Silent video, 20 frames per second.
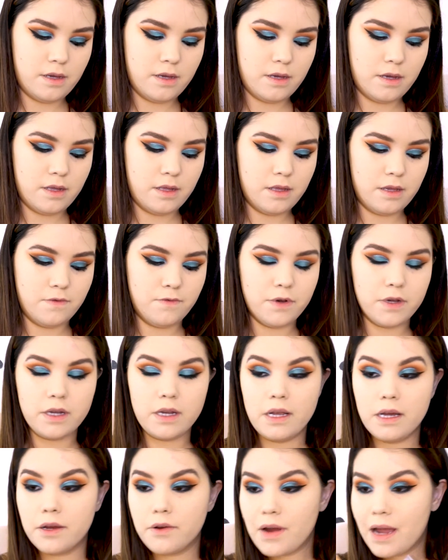and then we're
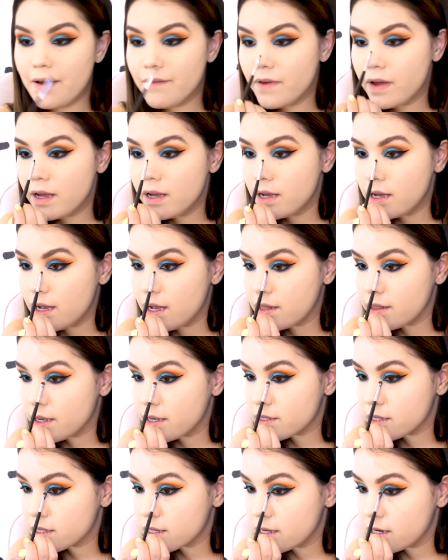gonna grab it, and
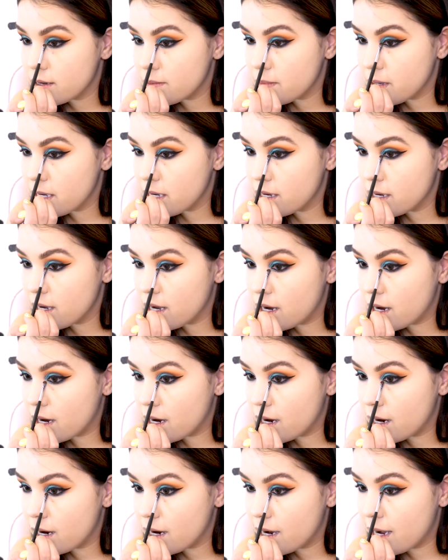this is gonna be
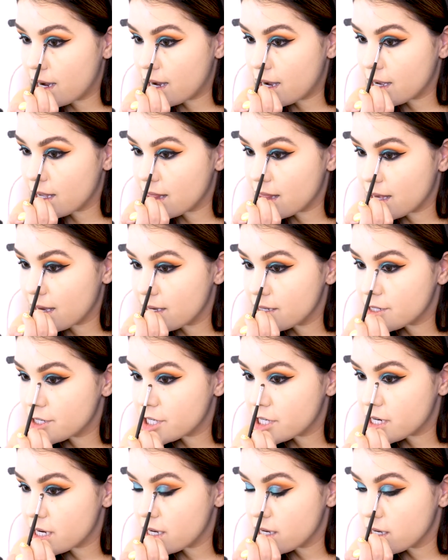our highlight
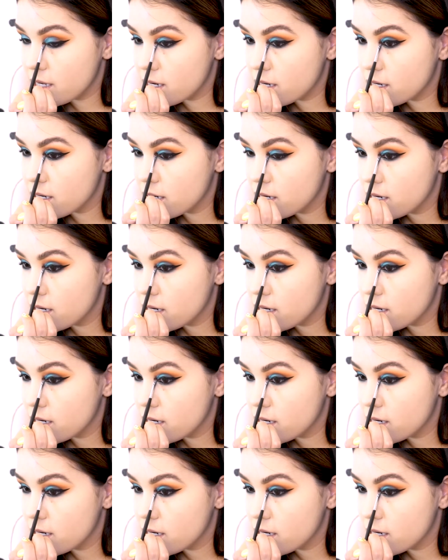shade.